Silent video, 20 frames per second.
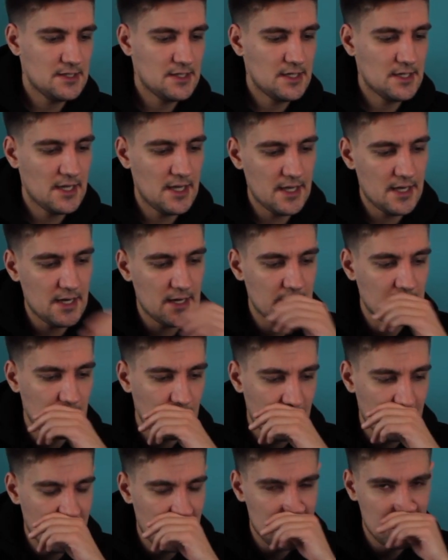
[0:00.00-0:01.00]
hit it
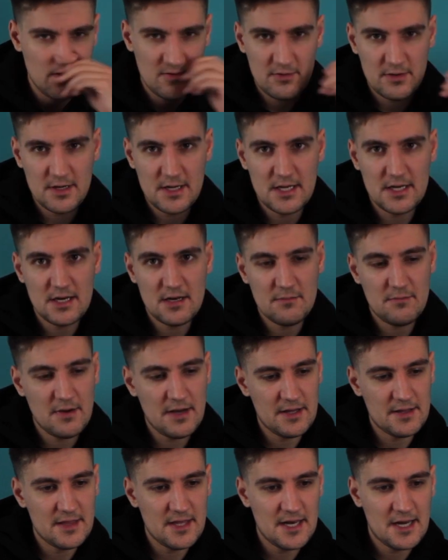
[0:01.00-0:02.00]
when I don't need it,
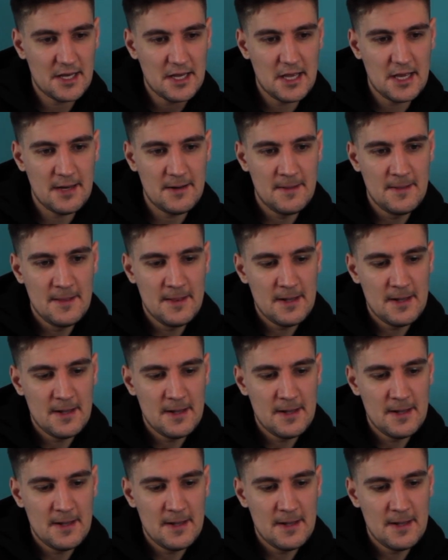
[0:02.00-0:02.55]
but then again,